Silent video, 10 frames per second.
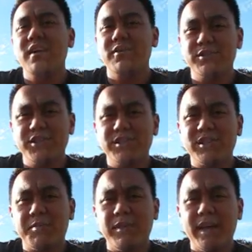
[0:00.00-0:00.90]
I really should
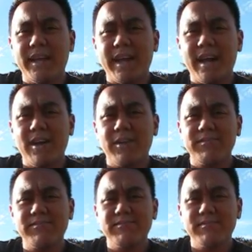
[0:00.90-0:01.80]
start planning how
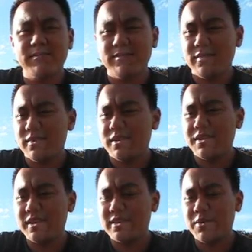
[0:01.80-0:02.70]

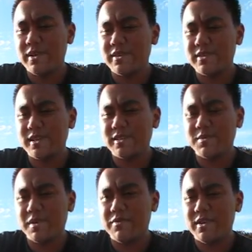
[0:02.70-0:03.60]
things I want to discuss
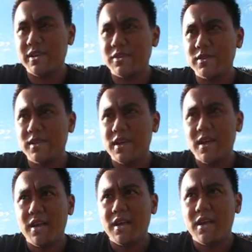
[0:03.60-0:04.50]
in my videos.
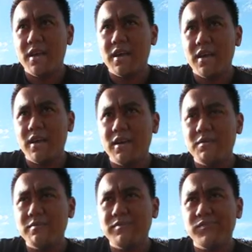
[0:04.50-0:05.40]

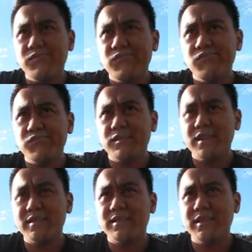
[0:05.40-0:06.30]
Um,
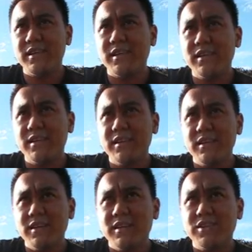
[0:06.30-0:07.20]
let's see.
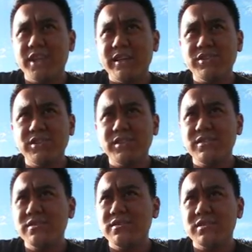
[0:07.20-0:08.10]

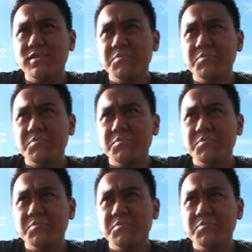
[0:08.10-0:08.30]
Changes.